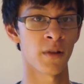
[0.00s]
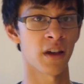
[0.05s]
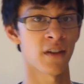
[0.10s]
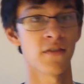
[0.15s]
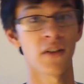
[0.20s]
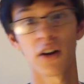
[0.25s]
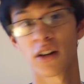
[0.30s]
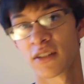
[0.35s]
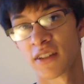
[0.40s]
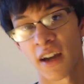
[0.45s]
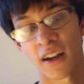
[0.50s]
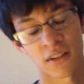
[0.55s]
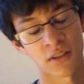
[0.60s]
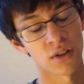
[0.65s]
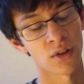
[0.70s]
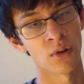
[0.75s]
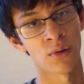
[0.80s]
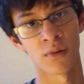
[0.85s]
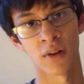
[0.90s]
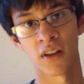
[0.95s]
Like, very
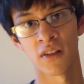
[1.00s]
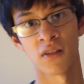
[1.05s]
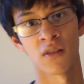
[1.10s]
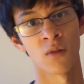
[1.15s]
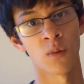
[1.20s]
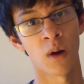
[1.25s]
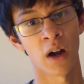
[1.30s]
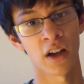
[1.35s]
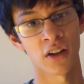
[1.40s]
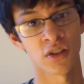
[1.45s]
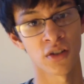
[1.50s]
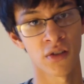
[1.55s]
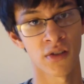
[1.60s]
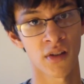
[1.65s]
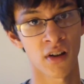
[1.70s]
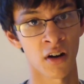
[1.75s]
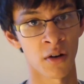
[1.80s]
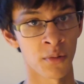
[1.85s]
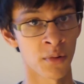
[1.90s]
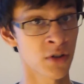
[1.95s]
technical reasons why I should
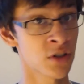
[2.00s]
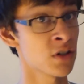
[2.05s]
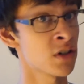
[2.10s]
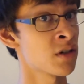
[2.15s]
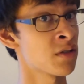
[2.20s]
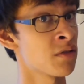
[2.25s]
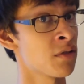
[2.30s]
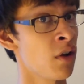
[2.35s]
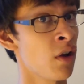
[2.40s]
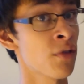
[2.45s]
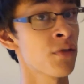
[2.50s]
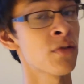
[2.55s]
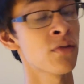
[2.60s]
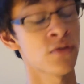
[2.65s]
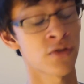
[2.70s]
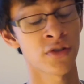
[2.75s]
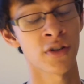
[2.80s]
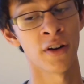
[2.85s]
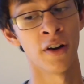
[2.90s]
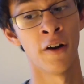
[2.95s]
start, which are also
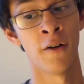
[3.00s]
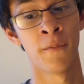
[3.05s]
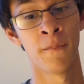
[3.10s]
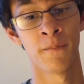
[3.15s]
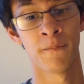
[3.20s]
true.